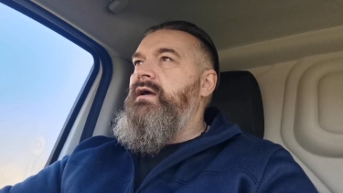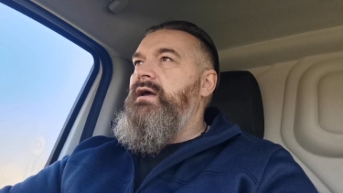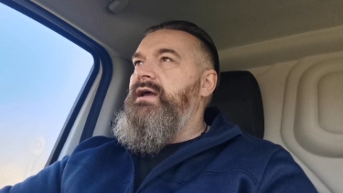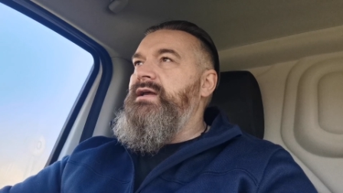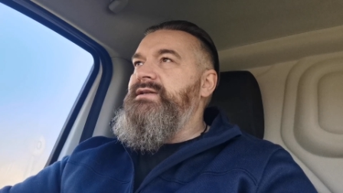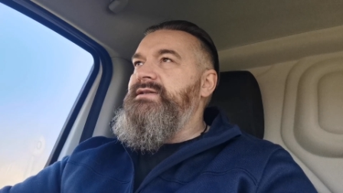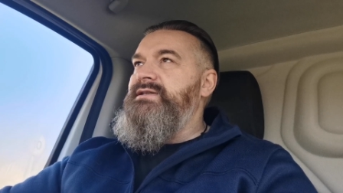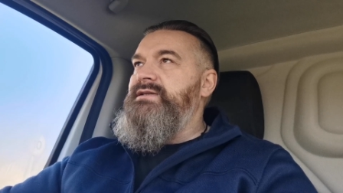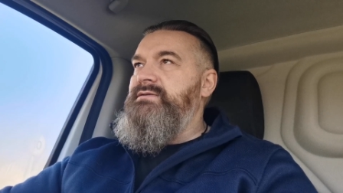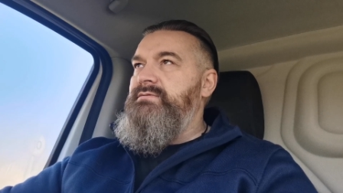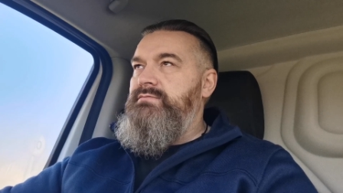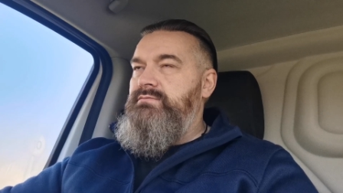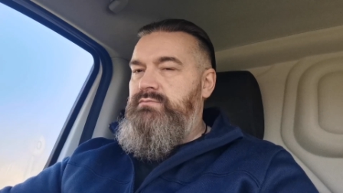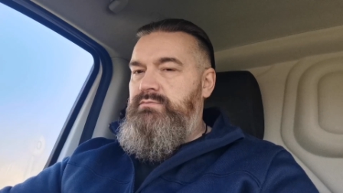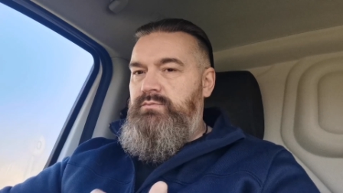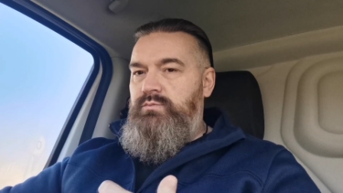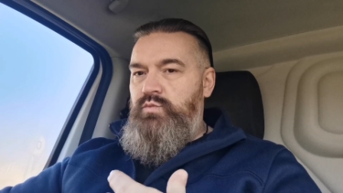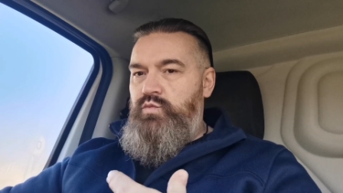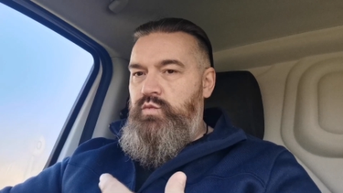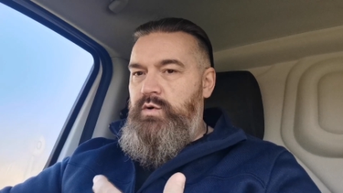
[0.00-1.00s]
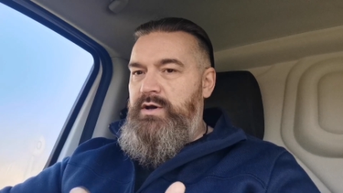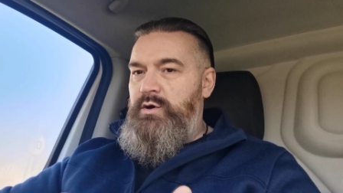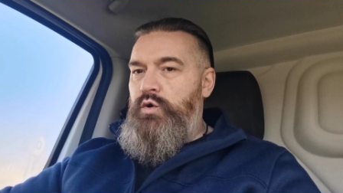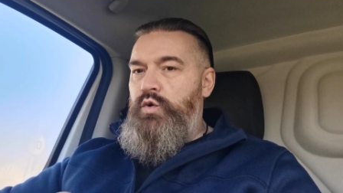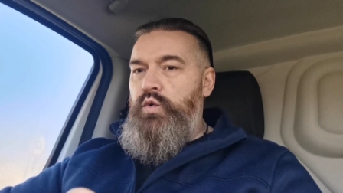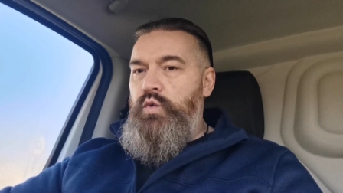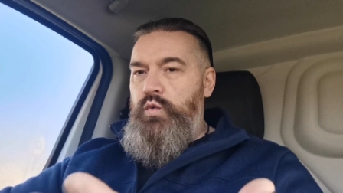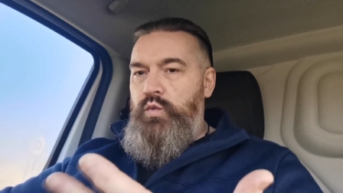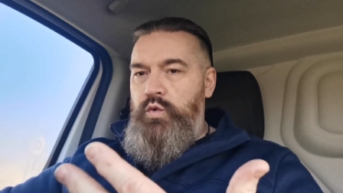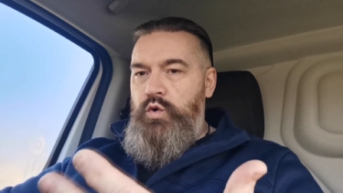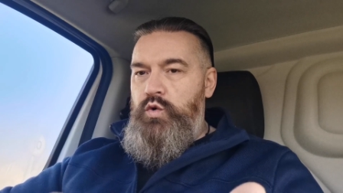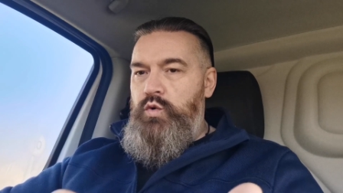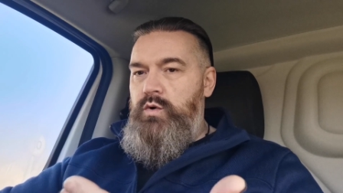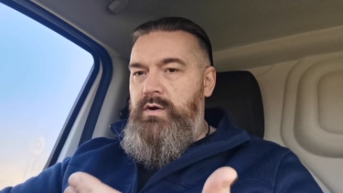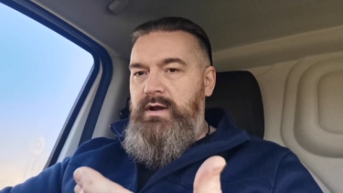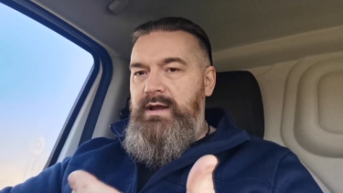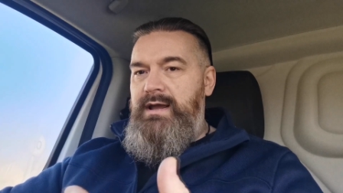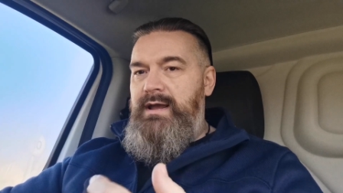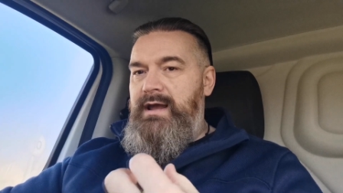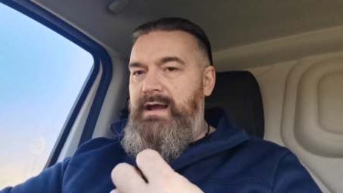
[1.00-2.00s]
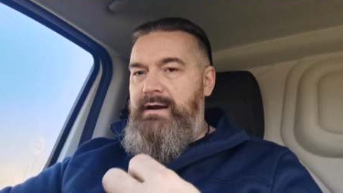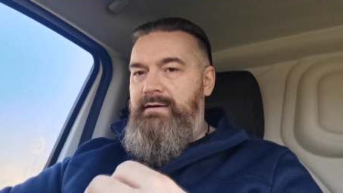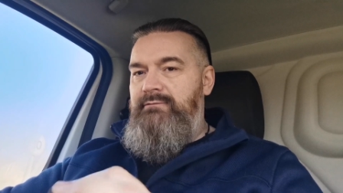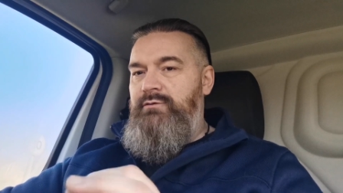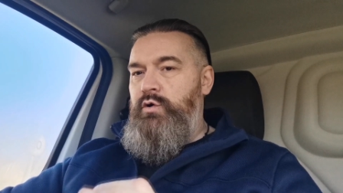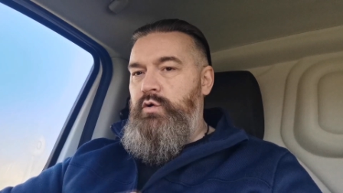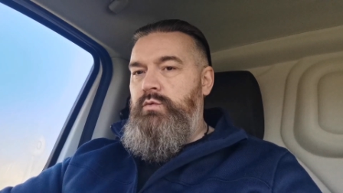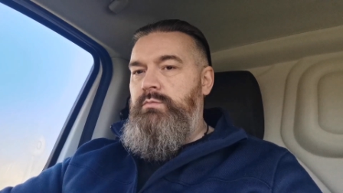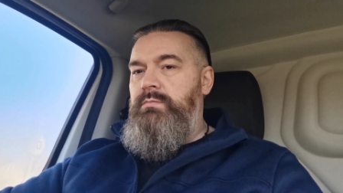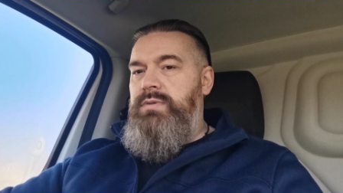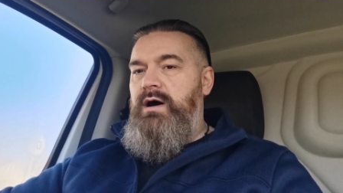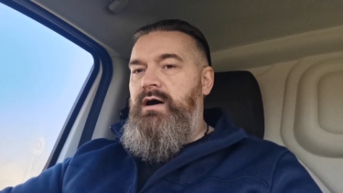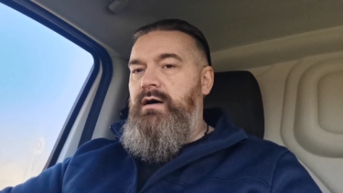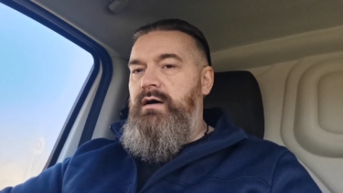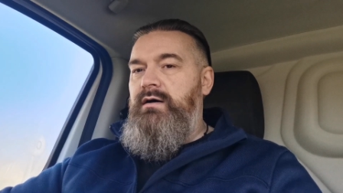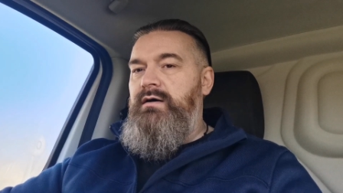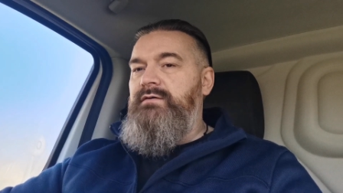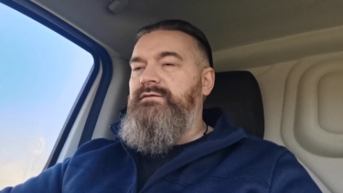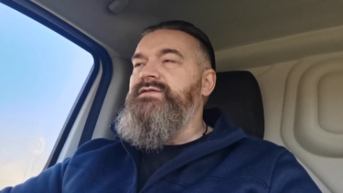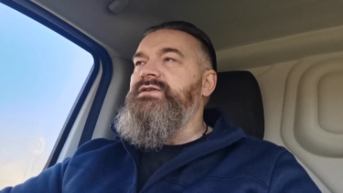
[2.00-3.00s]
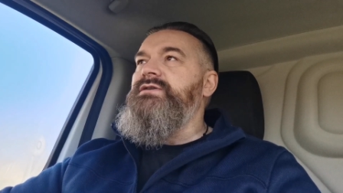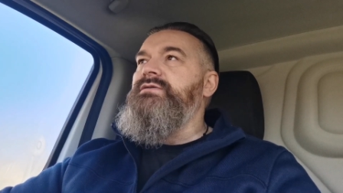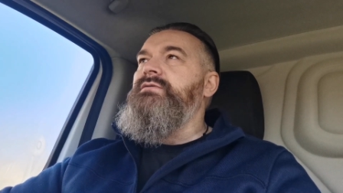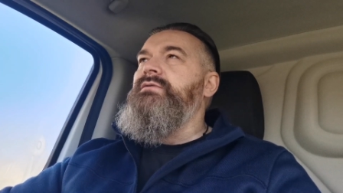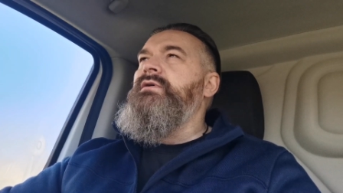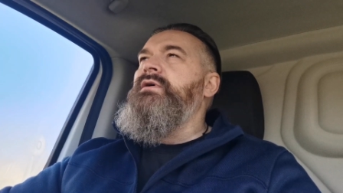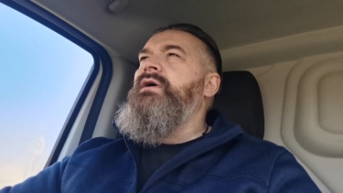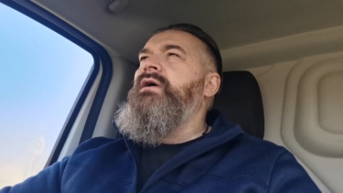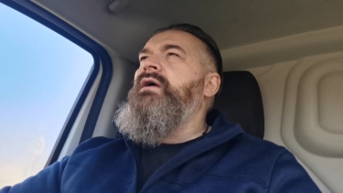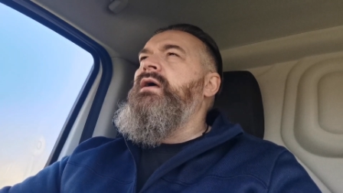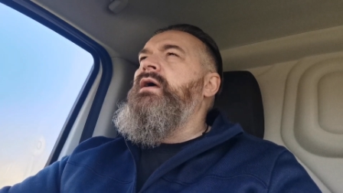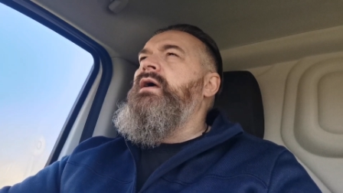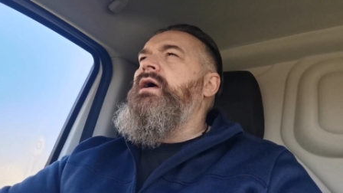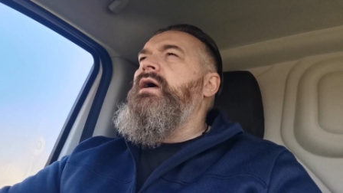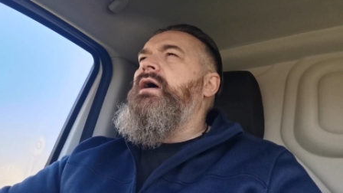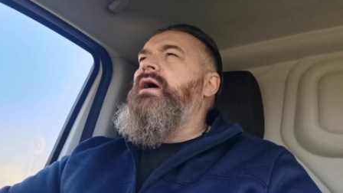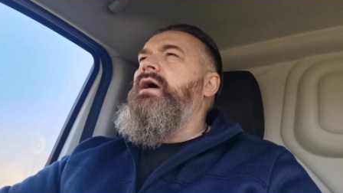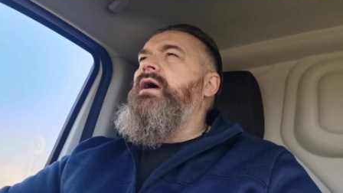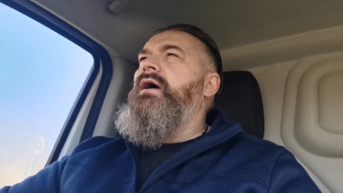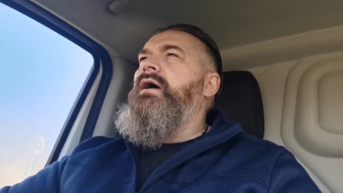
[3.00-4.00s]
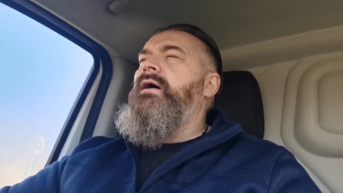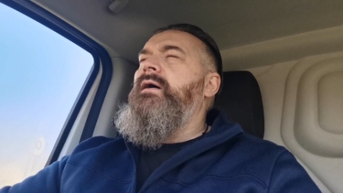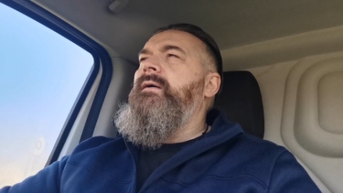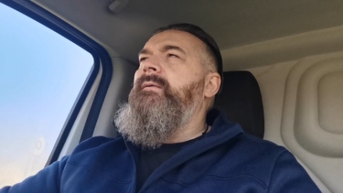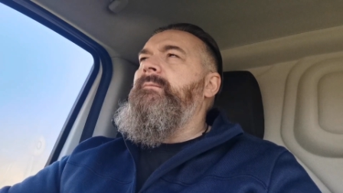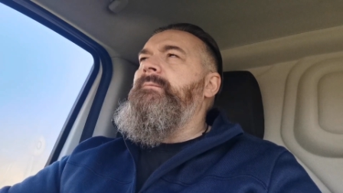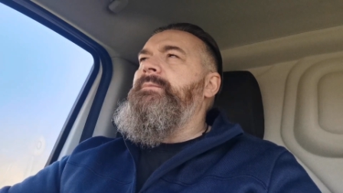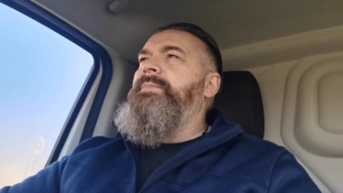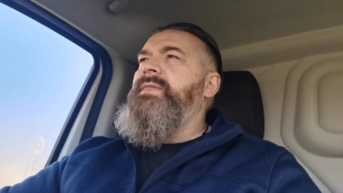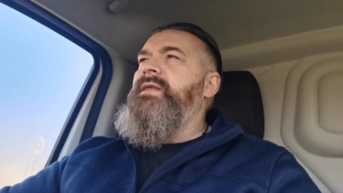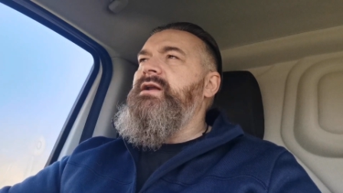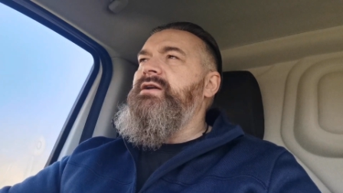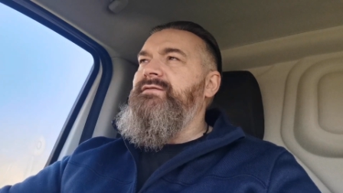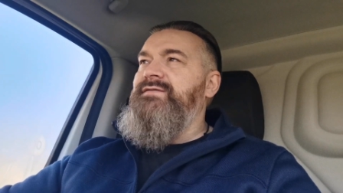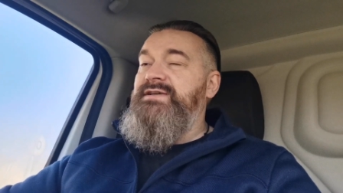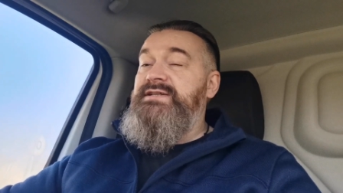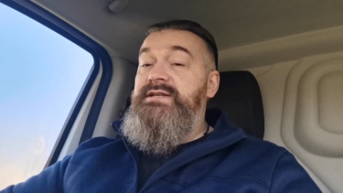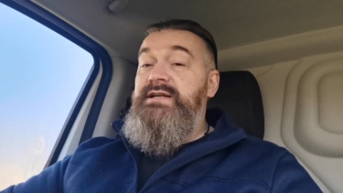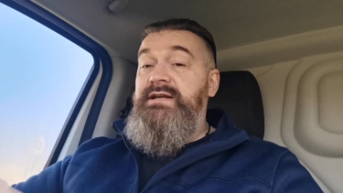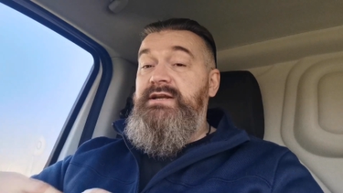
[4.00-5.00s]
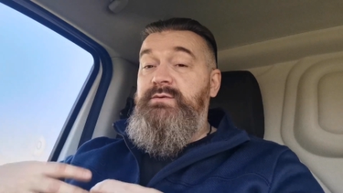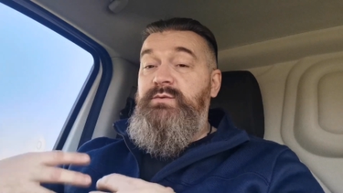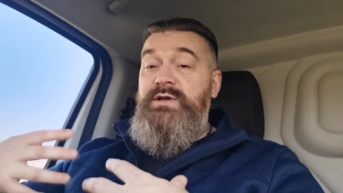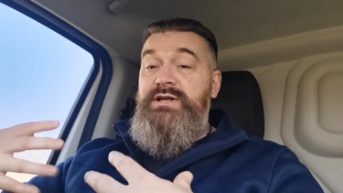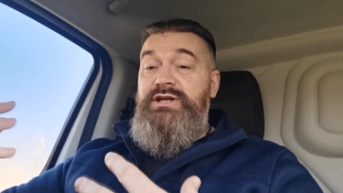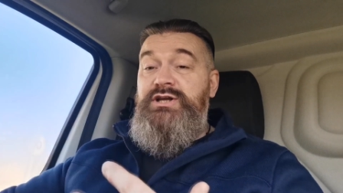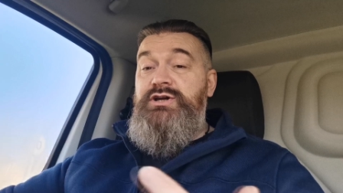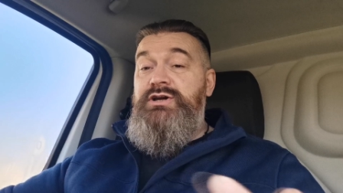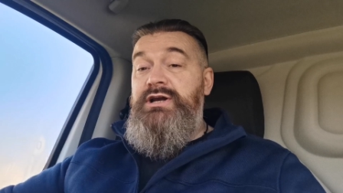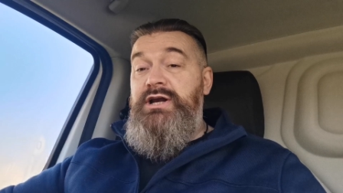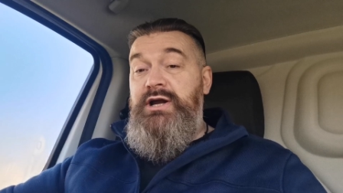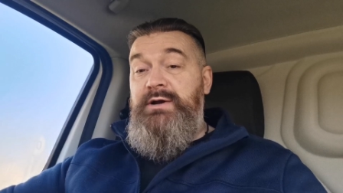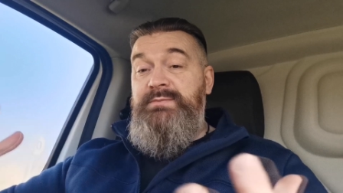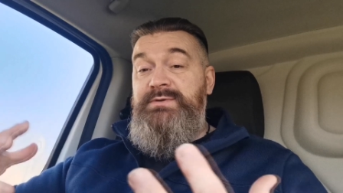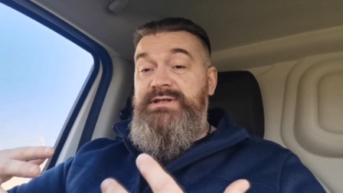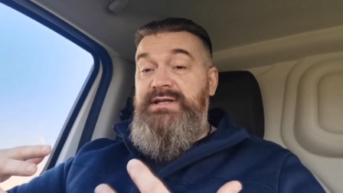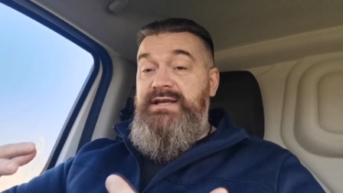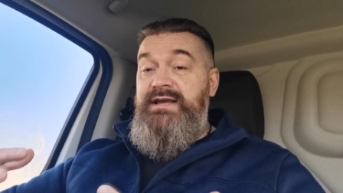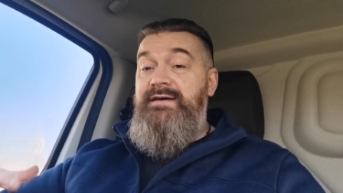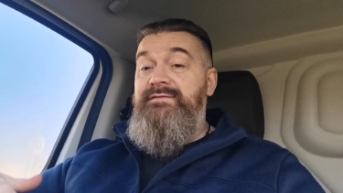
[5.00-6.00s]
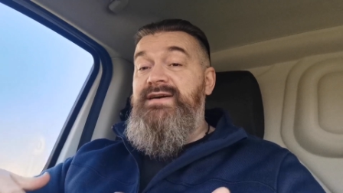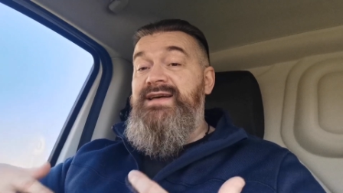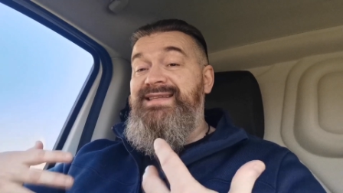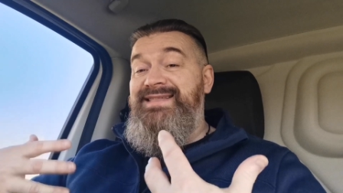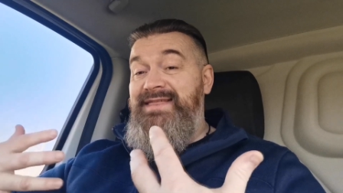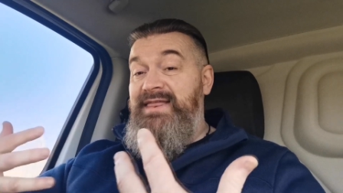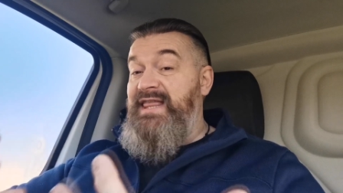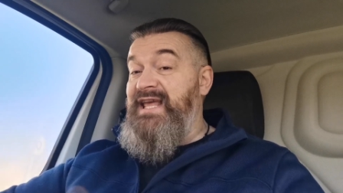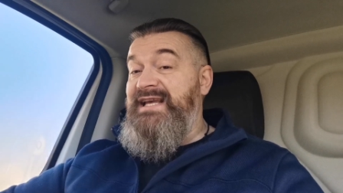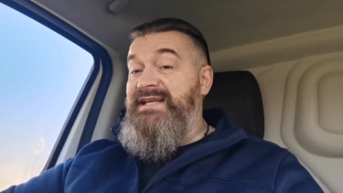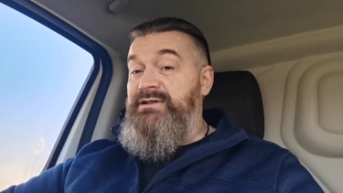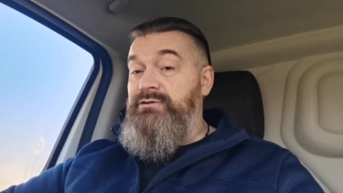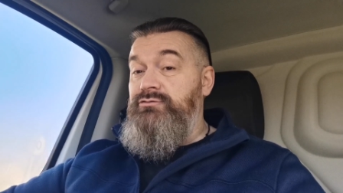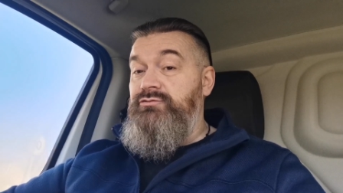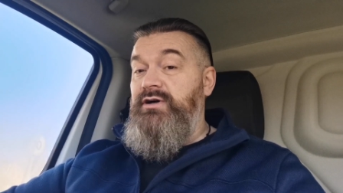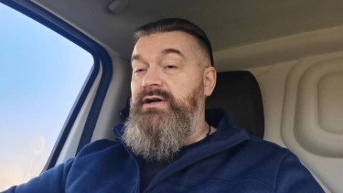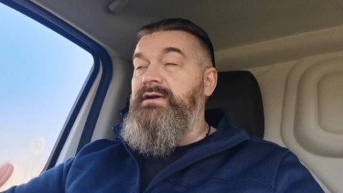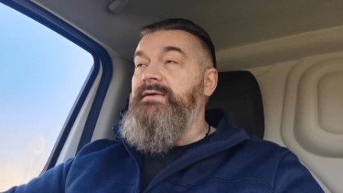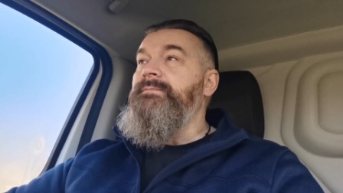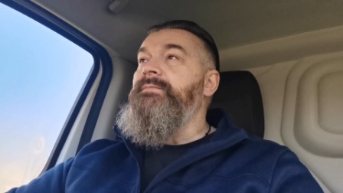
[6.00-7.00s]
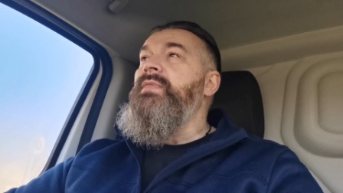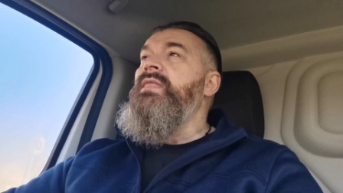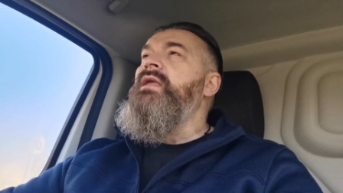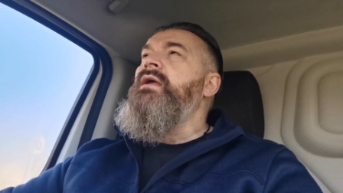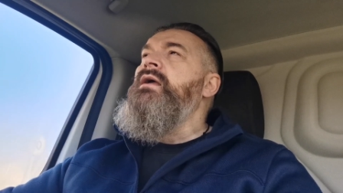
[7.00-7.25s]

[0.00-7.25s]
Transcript: It's we all walk our own paths. Um, and obviously, when you can come together, that's great.